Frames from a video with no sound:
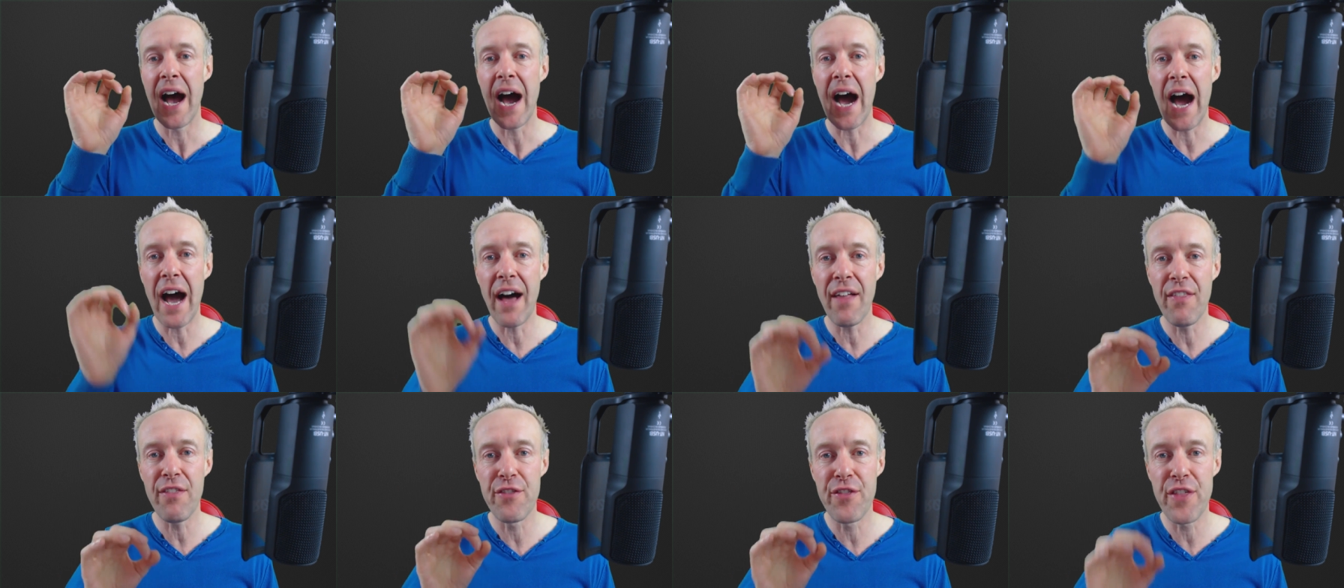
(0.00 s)

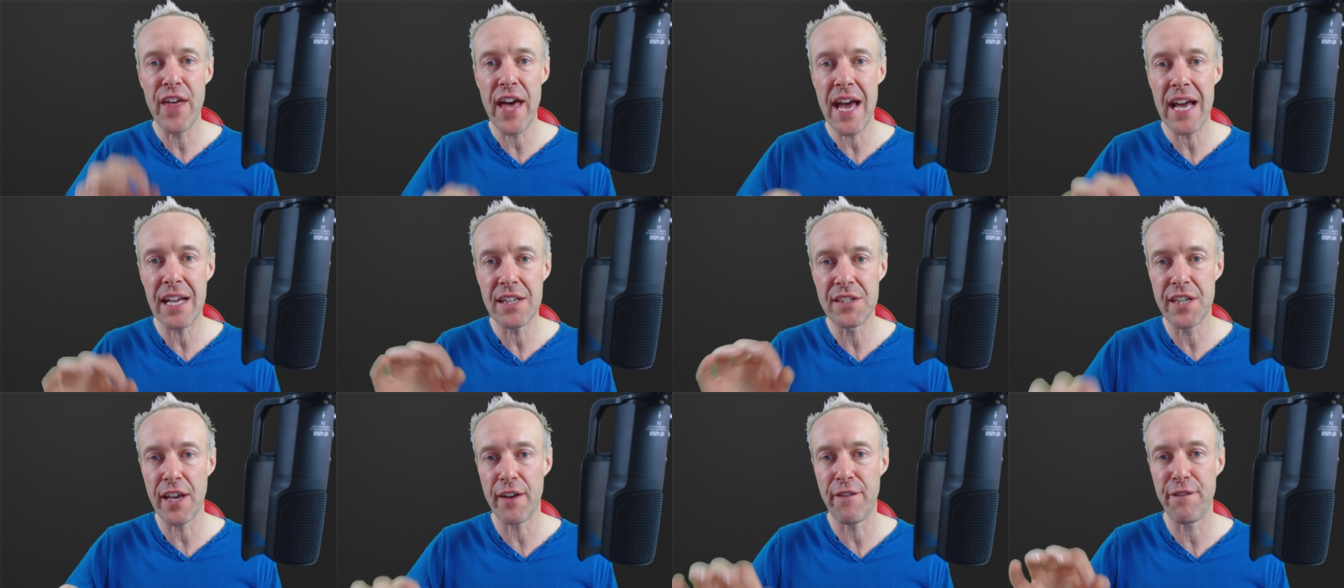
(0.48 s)
and
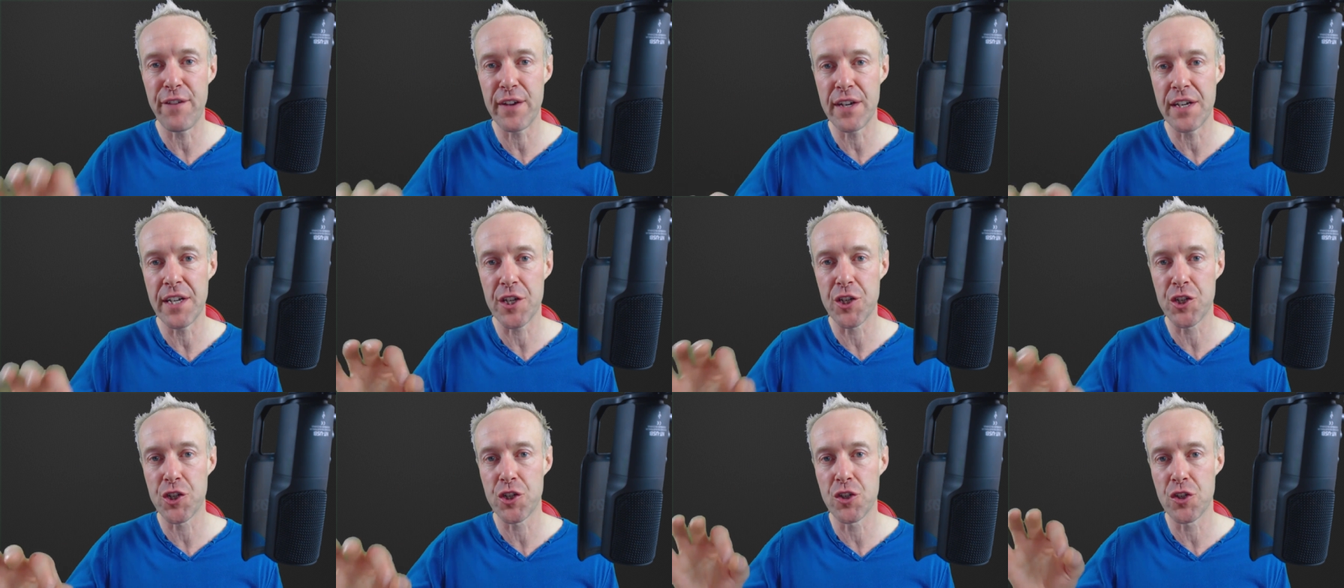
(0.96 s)
their
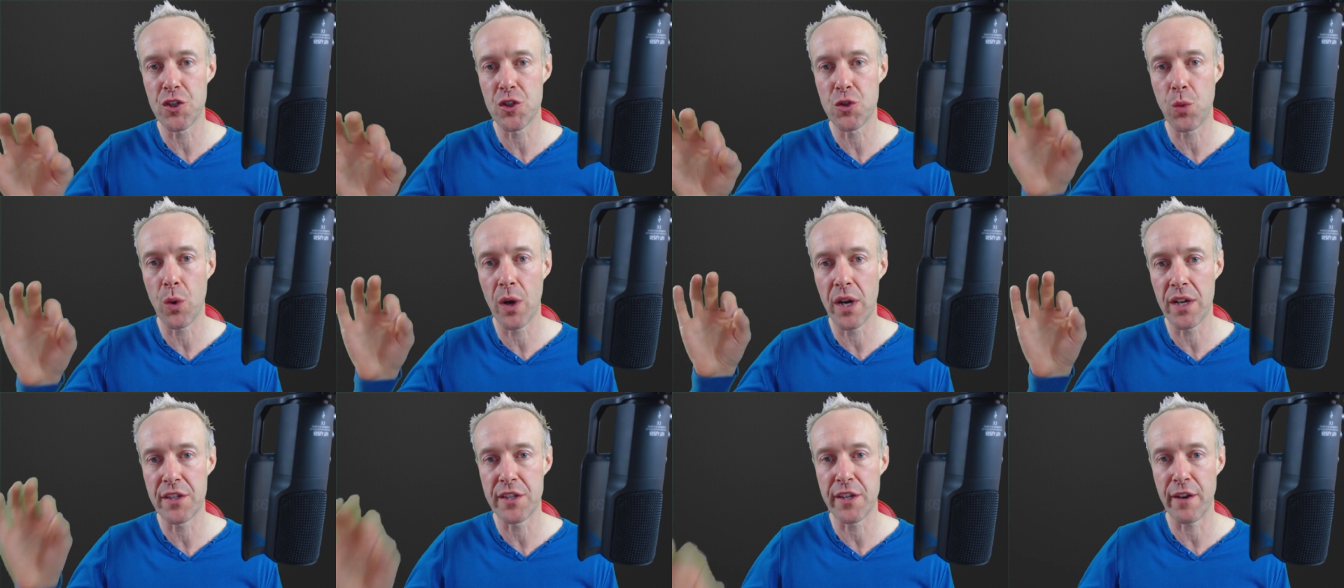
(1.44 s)
definitions
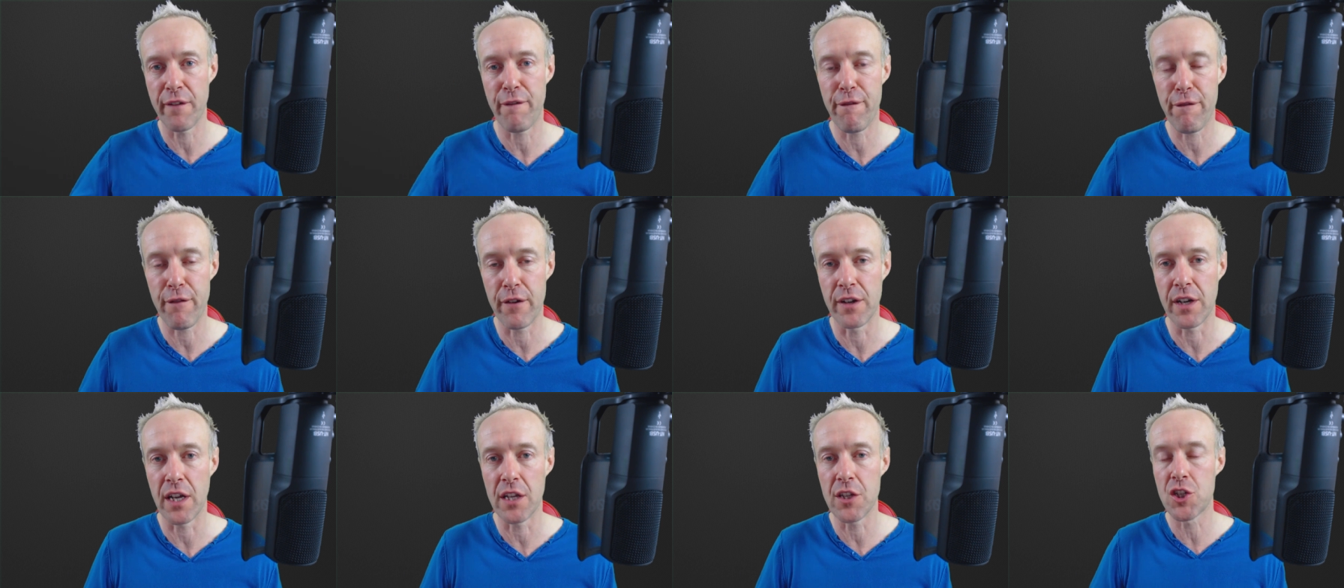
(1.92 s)
were
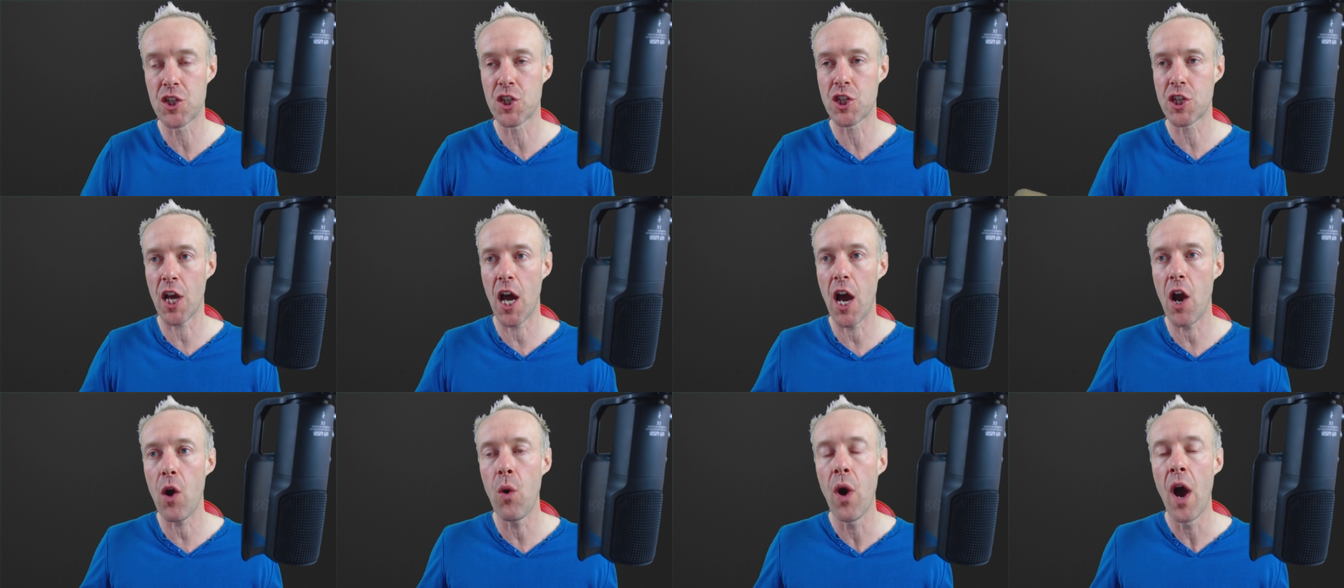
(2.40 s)
different and
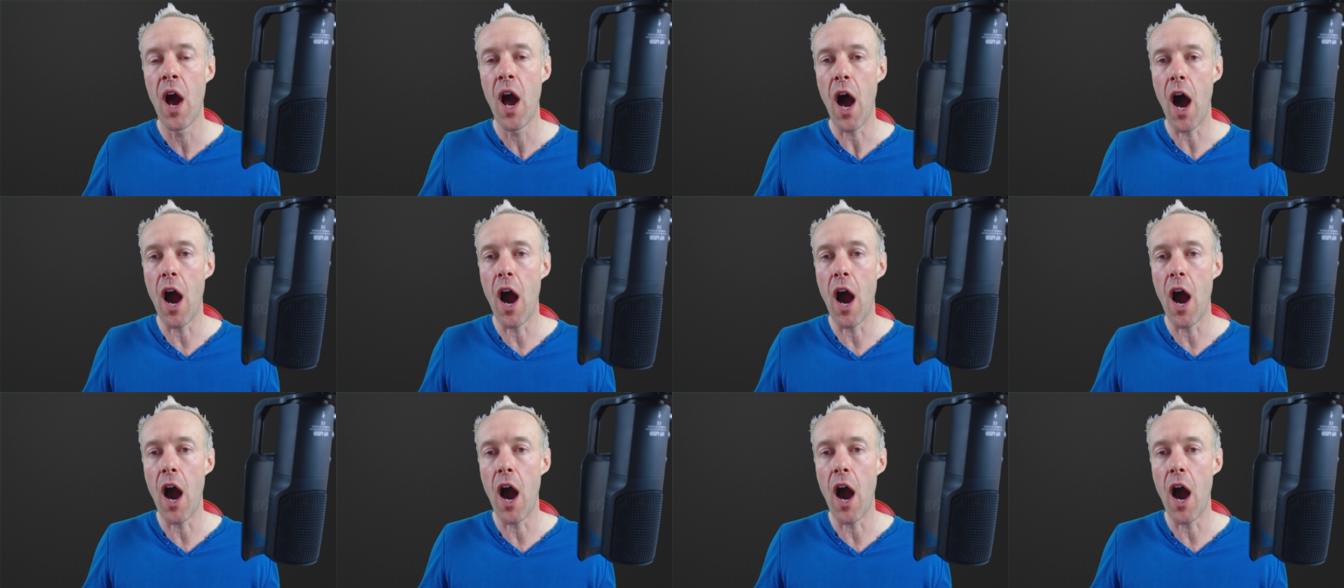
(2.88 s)
so